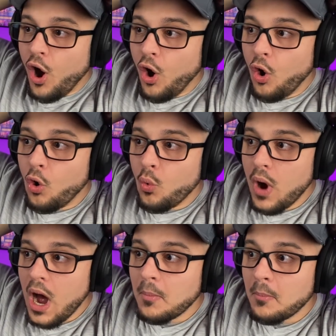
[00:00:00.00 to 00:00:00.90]

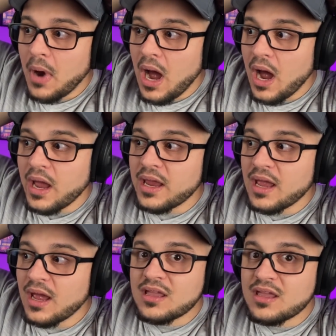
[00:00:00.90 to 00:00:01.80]
Oh my
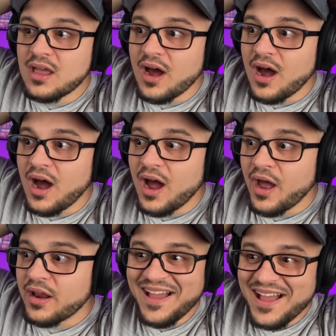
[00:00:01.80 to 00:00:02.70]

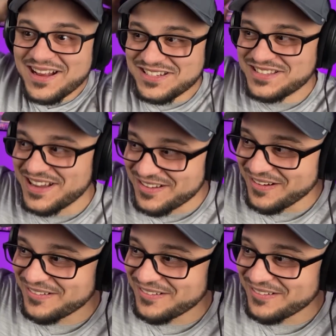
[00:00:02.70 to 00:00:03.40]
God. Hashtag go